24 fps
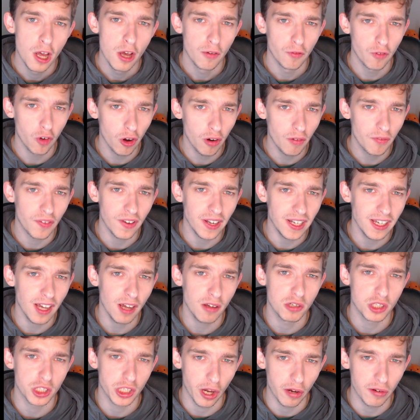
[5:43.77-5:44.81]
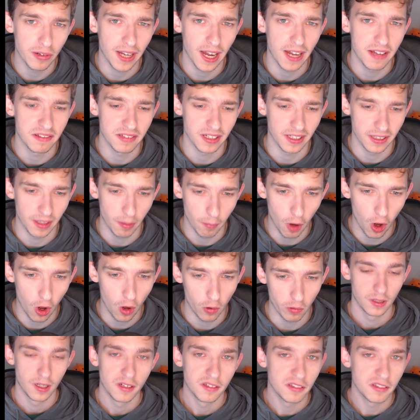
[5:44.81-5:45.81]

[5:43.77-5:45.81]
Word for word: for a video showcasing them all.